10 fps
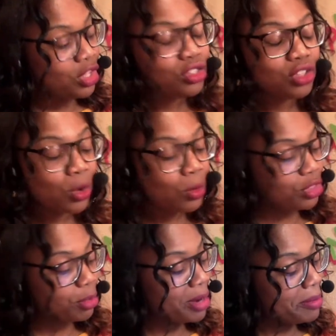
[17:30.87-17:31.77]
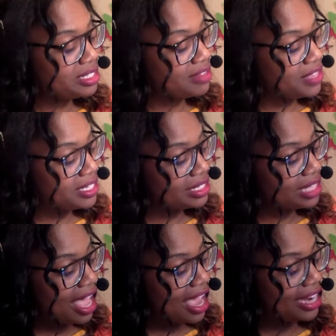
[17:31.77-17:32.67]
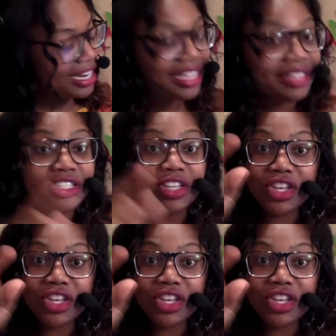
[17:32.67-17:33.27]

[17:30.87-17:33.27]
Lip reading: So the premise of this slide is